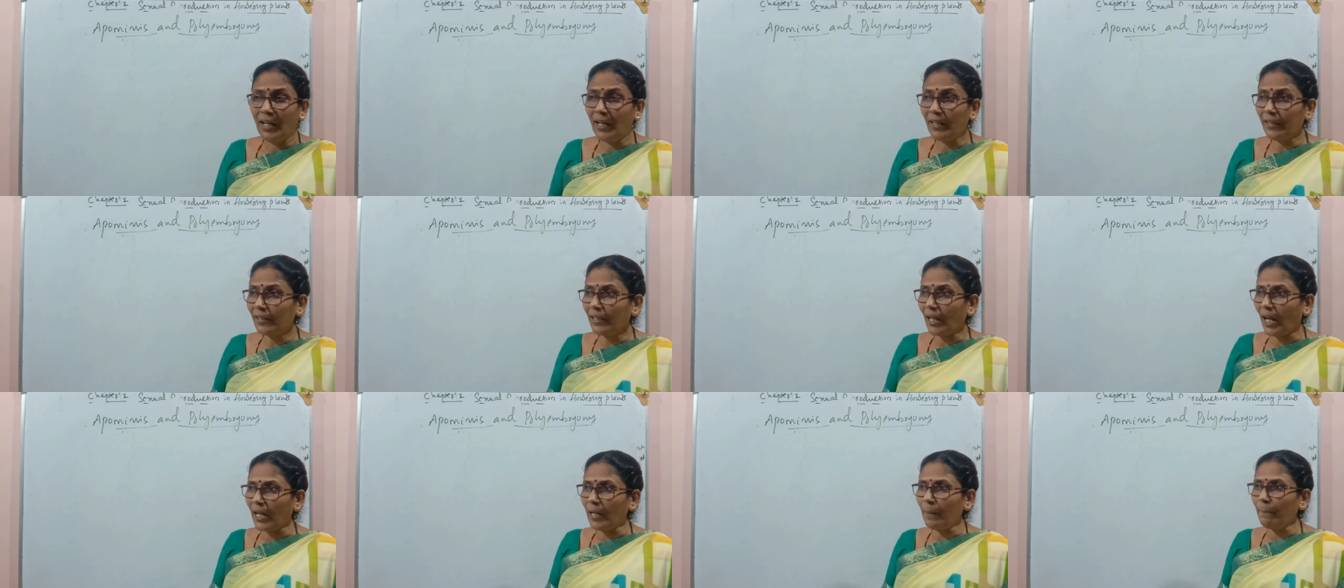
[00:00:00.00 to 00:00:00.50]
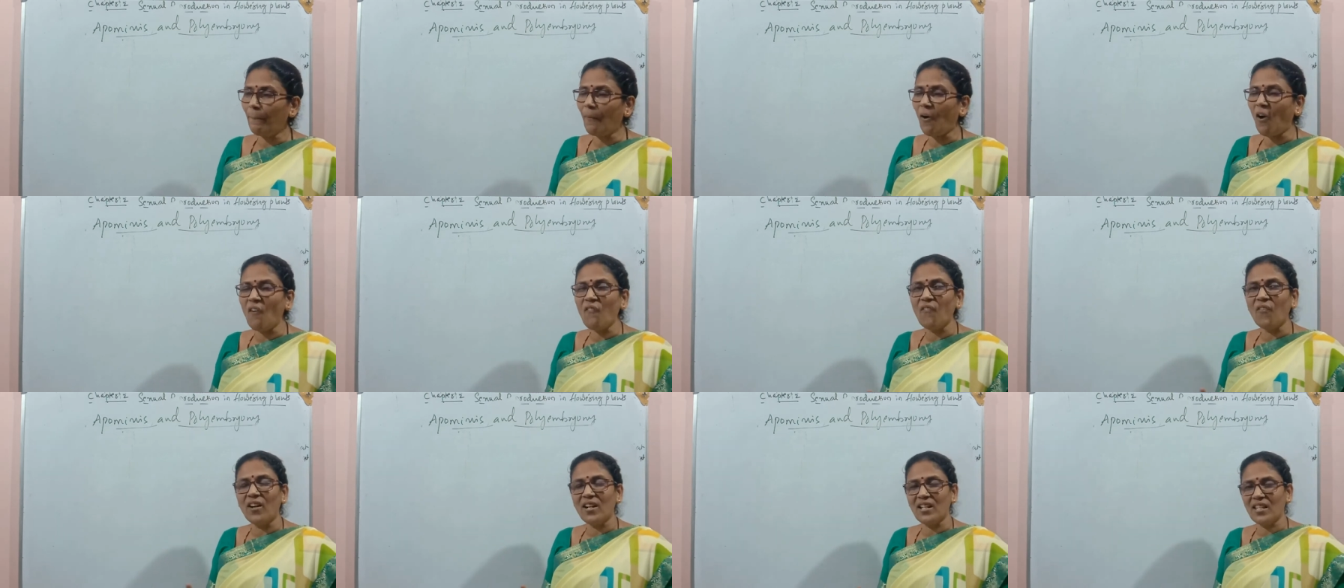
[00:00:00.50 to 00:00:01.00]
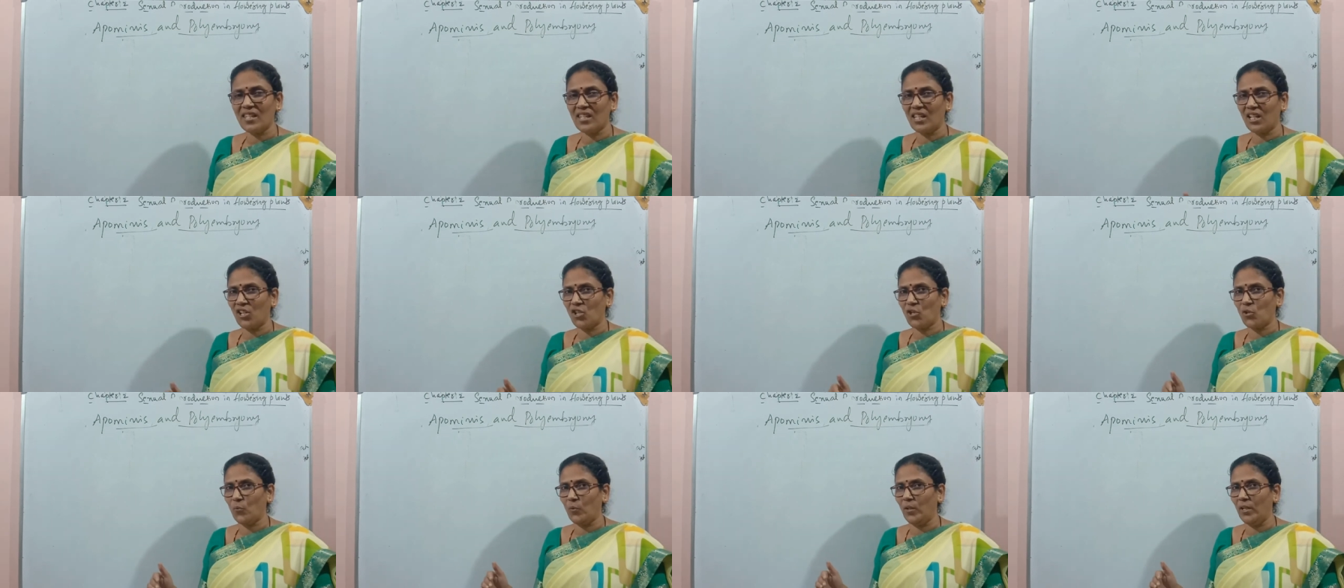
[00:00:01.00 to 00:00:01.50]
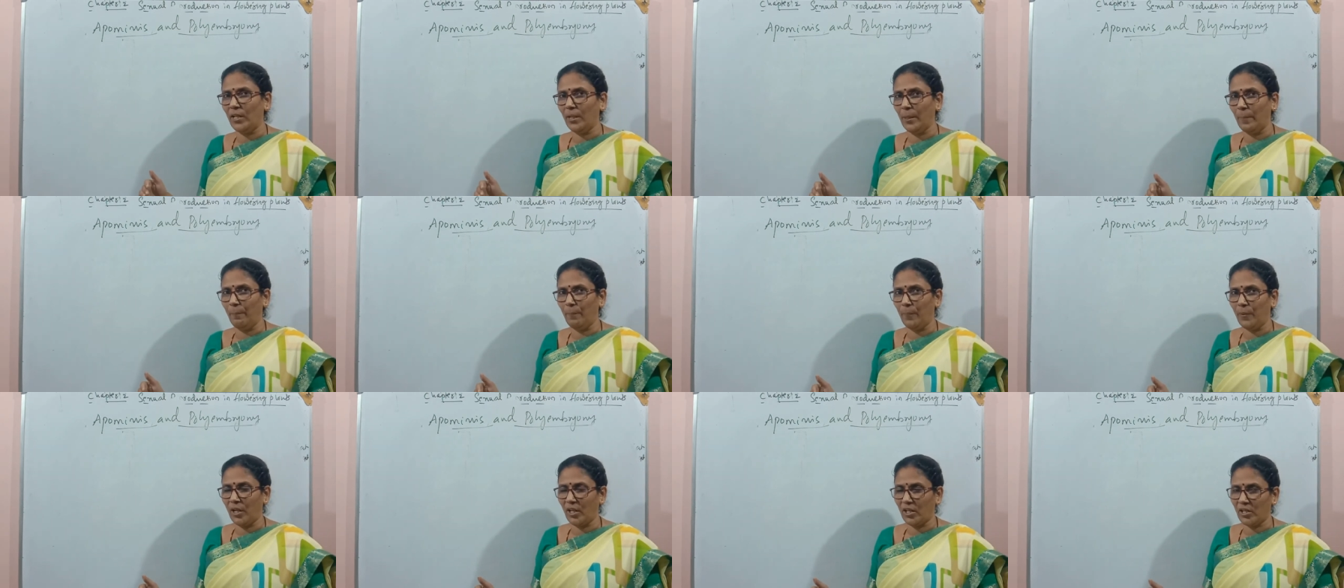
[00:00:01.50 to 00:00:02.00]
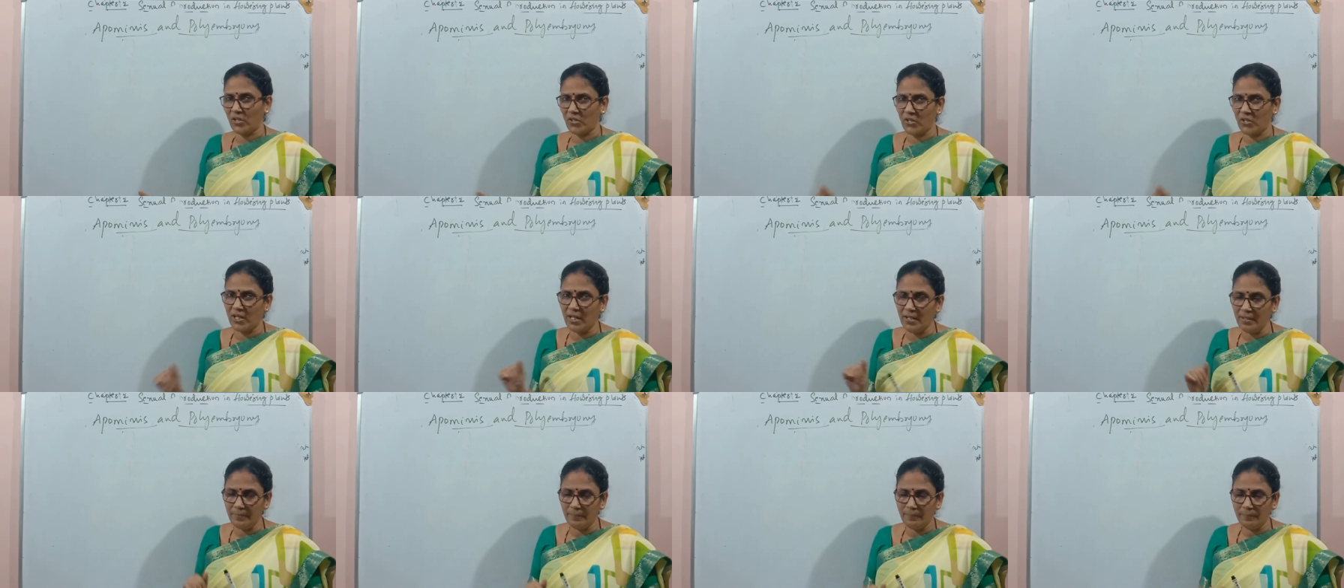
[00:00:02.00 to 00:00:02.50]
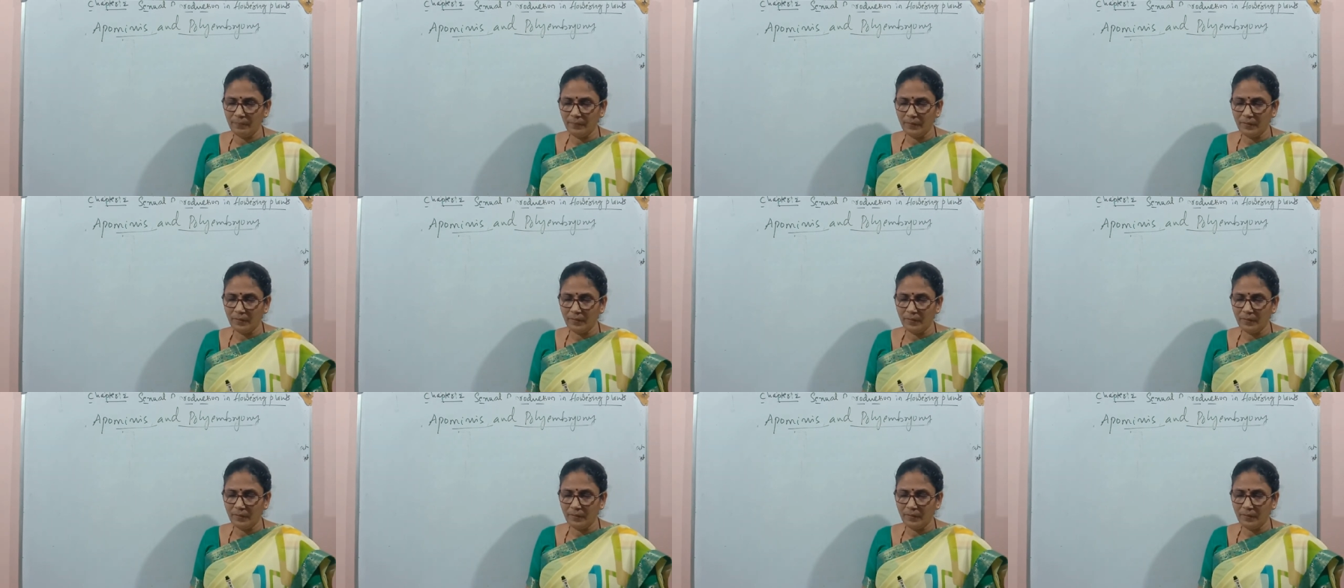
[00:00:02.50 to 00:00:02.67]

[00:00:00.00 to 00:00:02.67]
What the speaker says: a type of asexual reproduction.